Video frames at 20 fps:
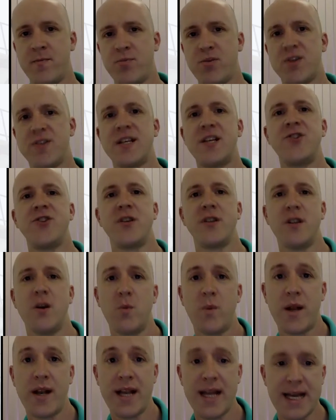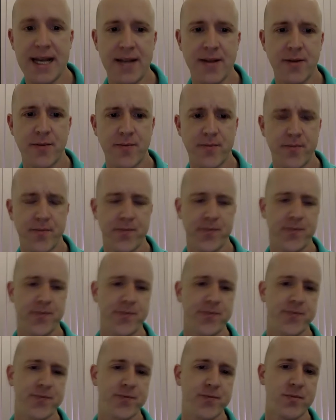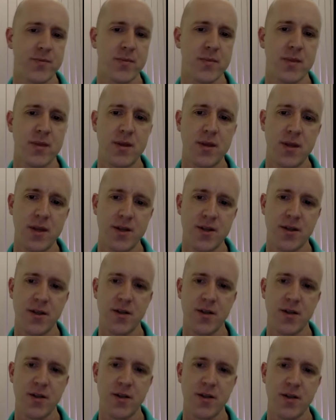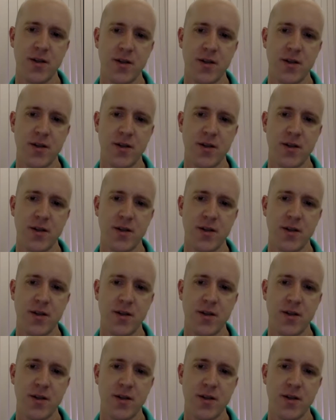precision that we need. So